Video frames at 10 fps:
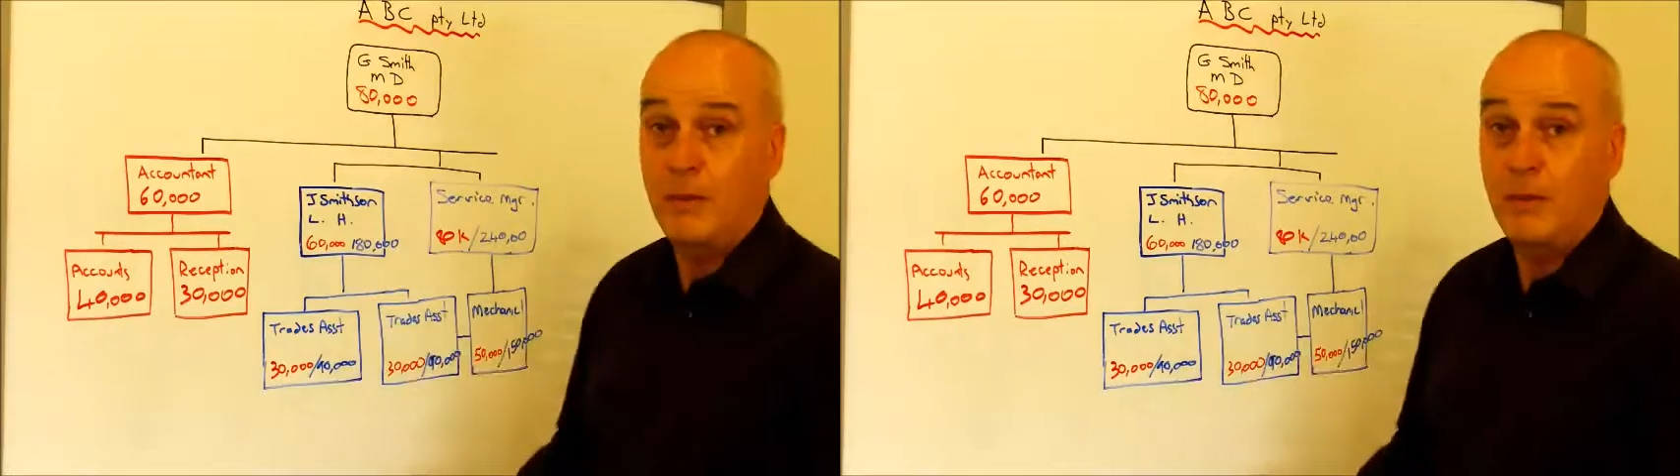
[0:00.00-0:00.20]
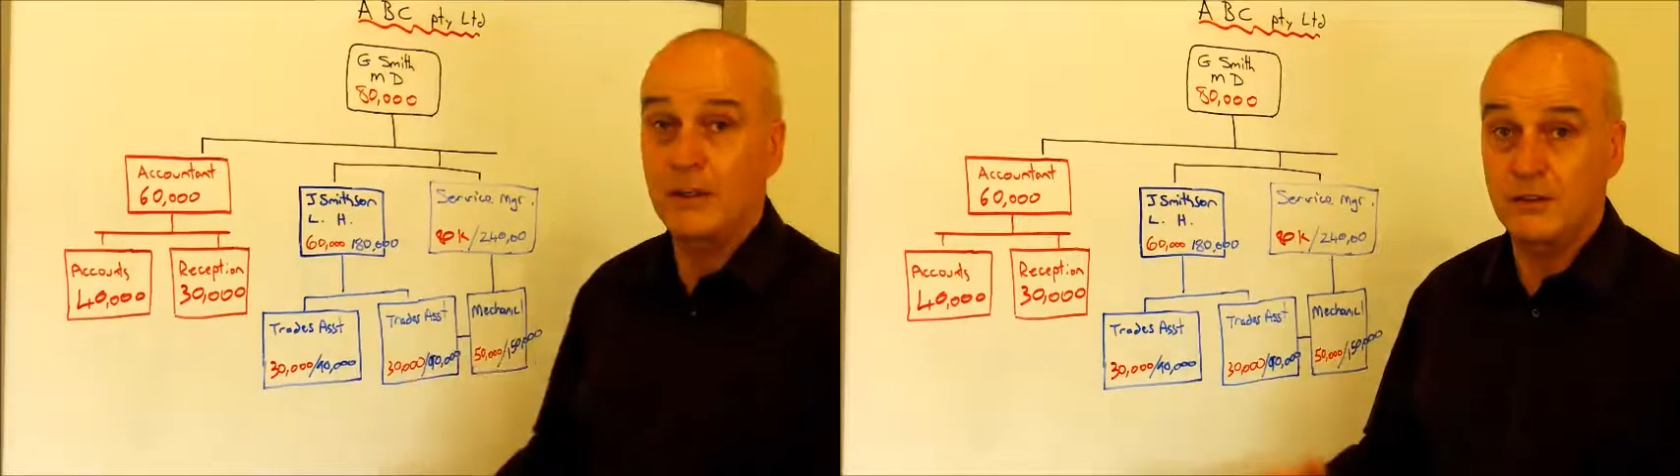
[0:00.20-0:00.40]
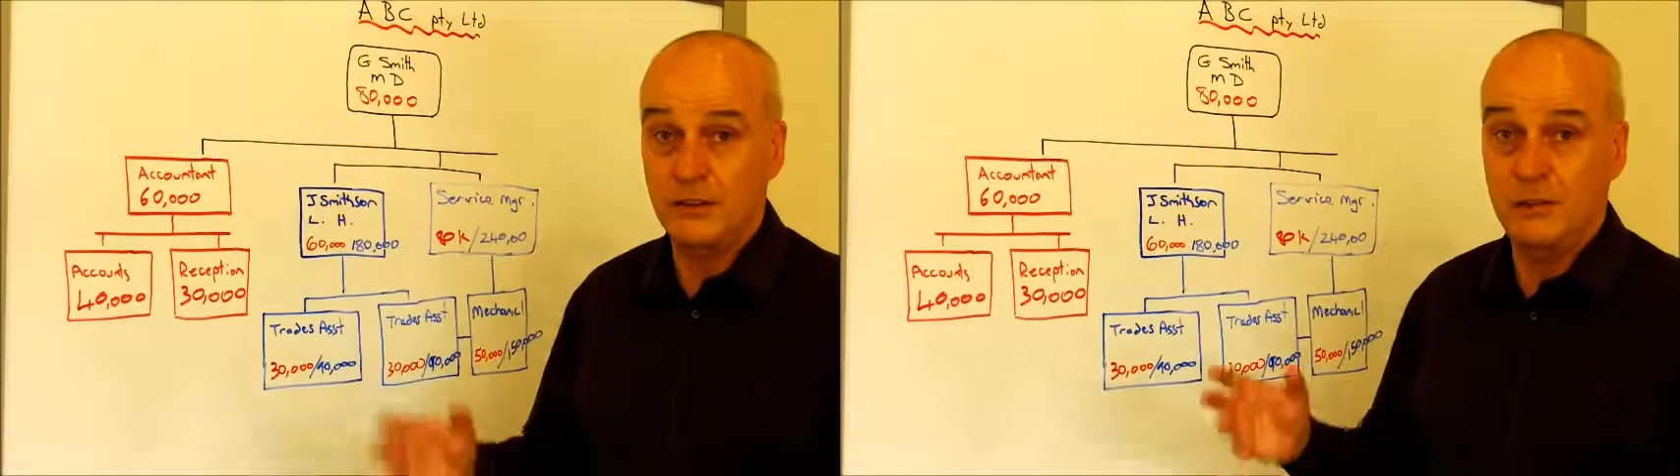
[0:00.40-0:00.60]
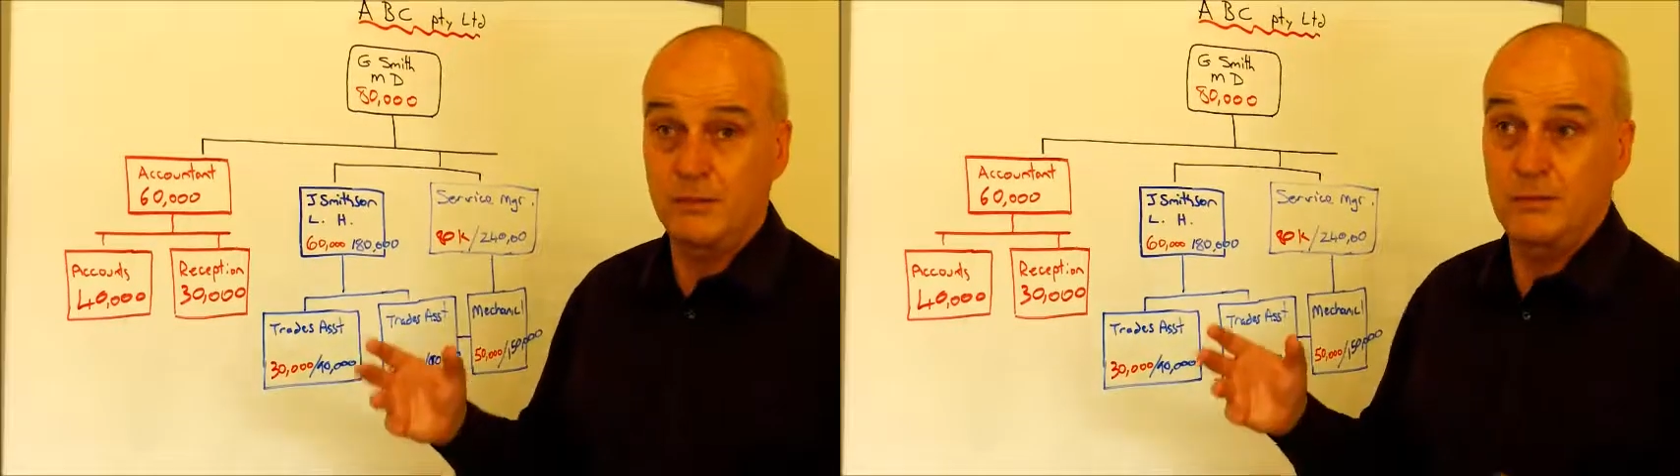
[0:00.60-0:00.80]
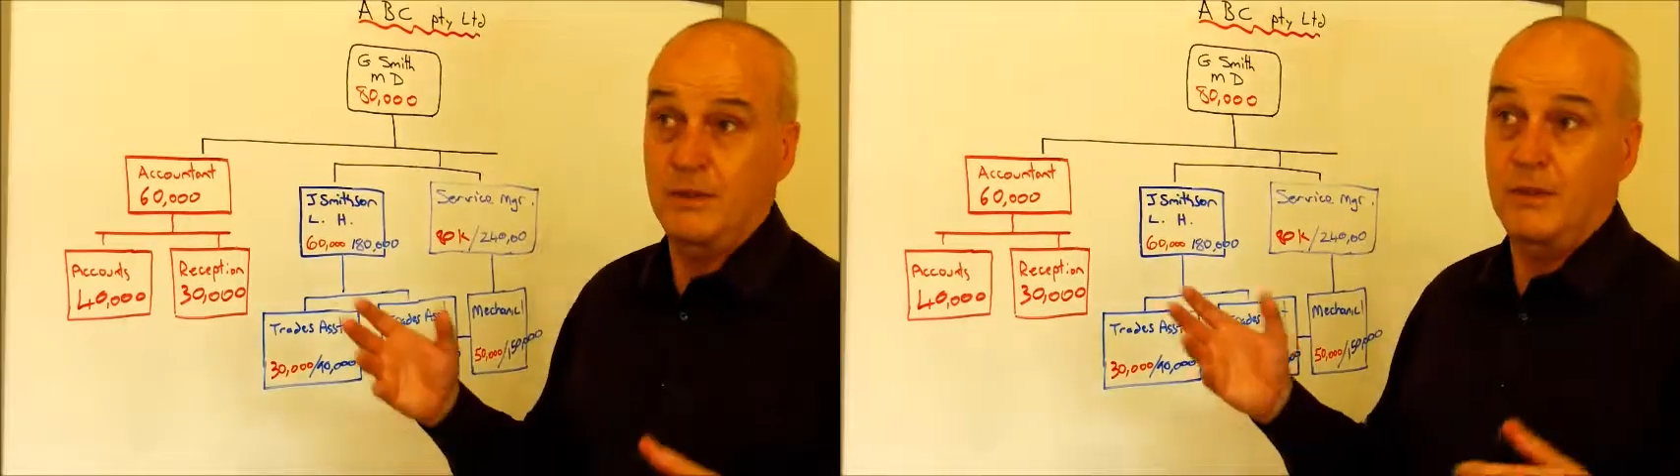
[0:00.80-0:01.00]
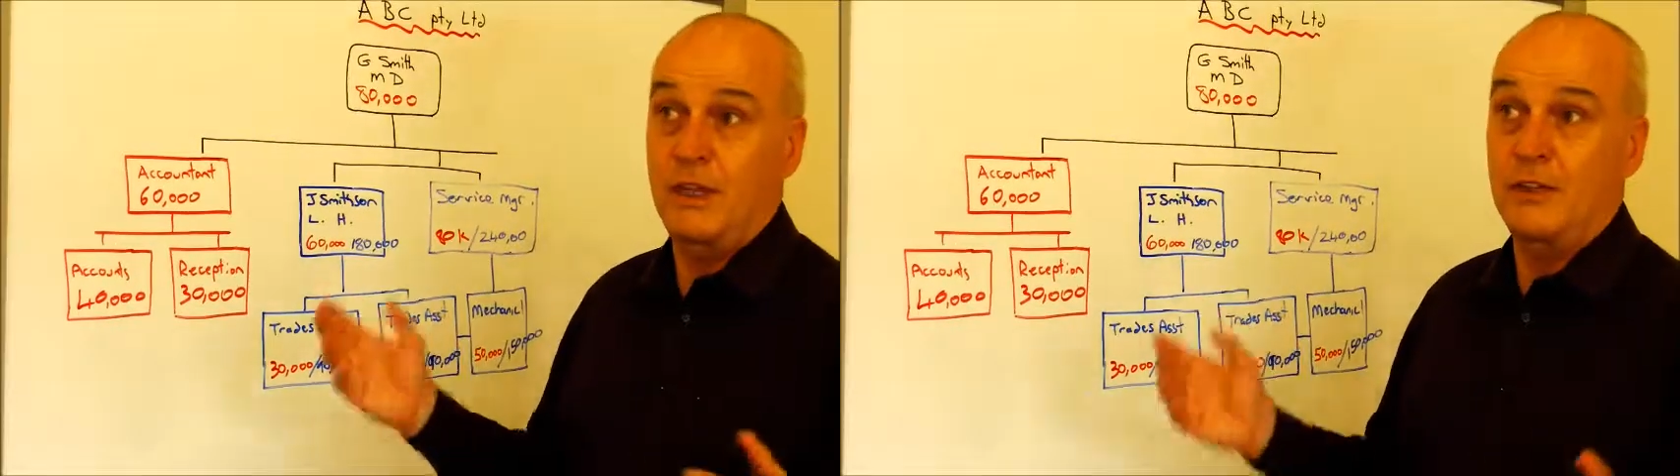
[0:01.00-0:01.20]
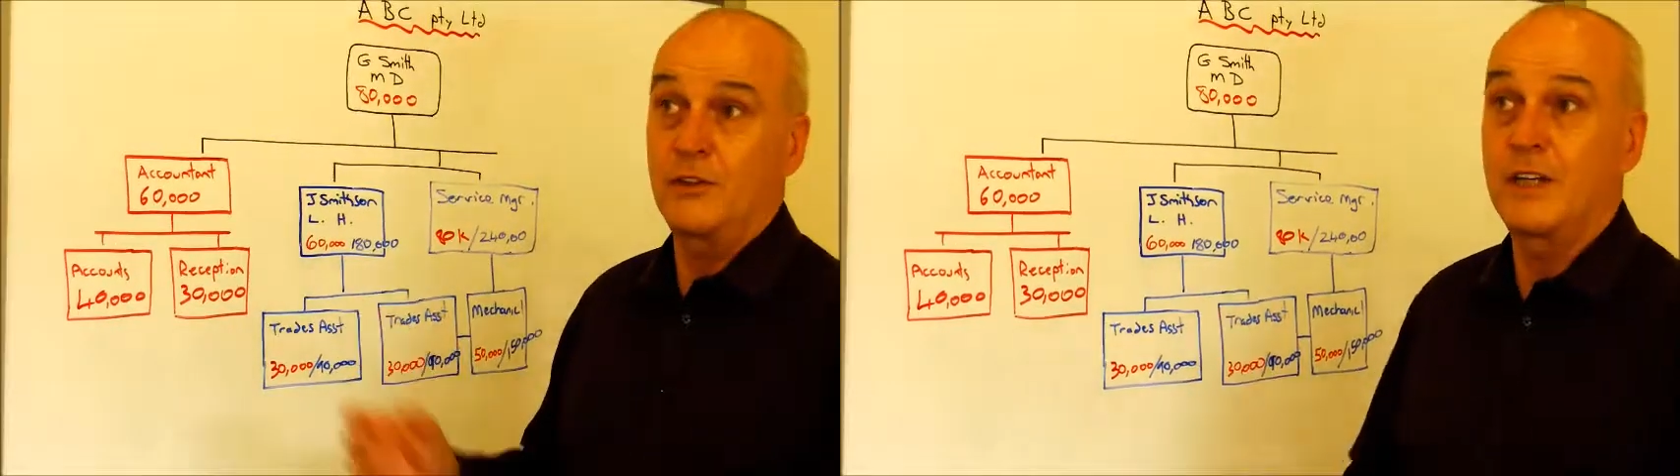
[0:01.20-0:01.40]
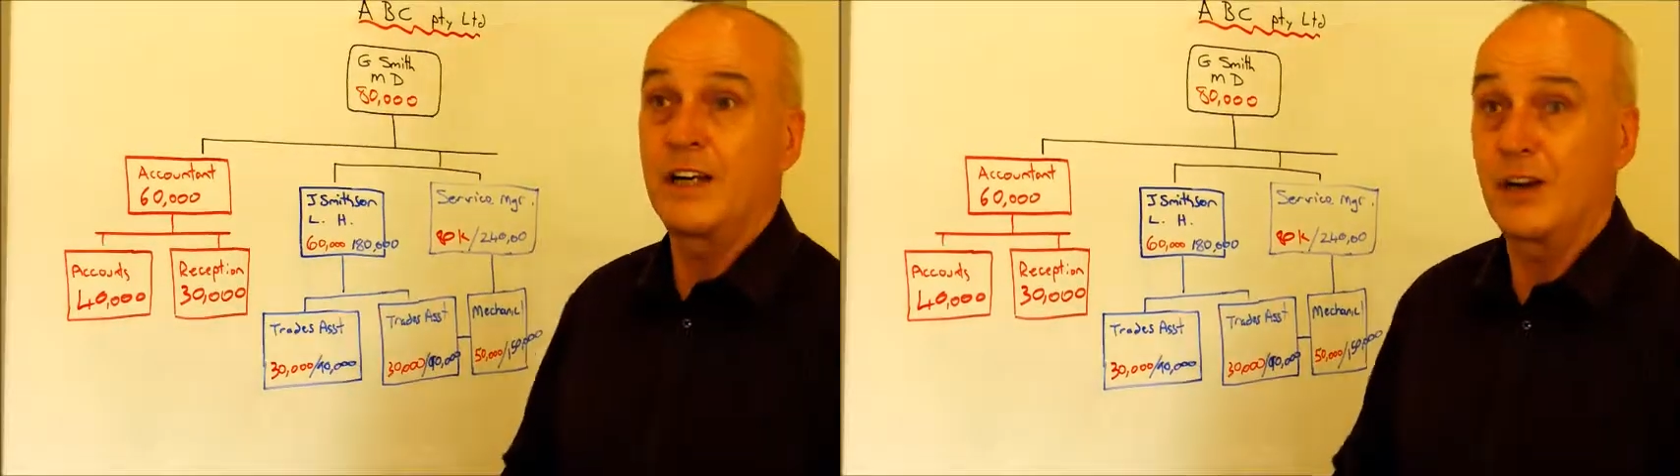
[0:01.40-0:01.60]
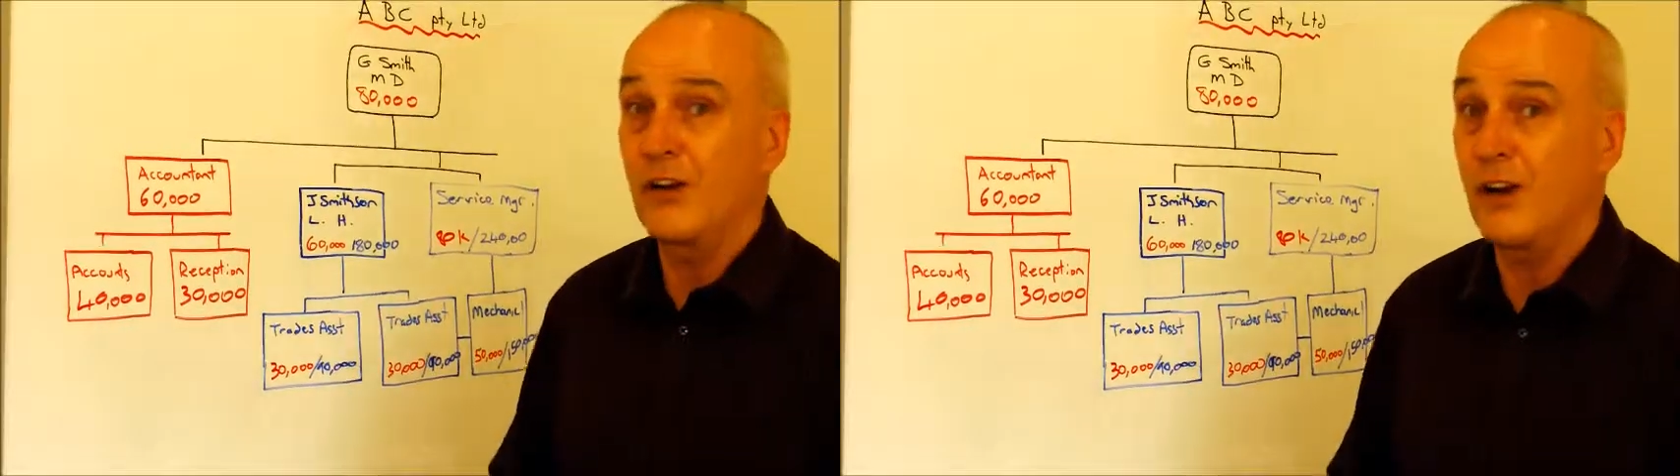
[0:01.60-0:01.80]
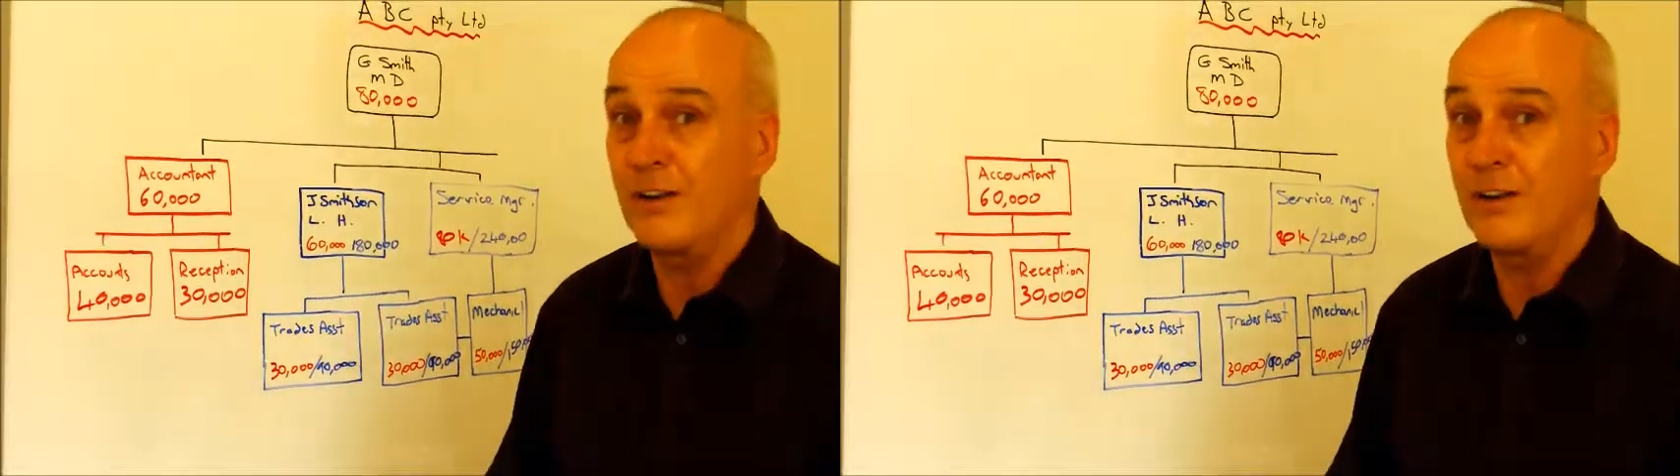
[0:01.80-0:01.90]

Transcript: back to that you'd get a lot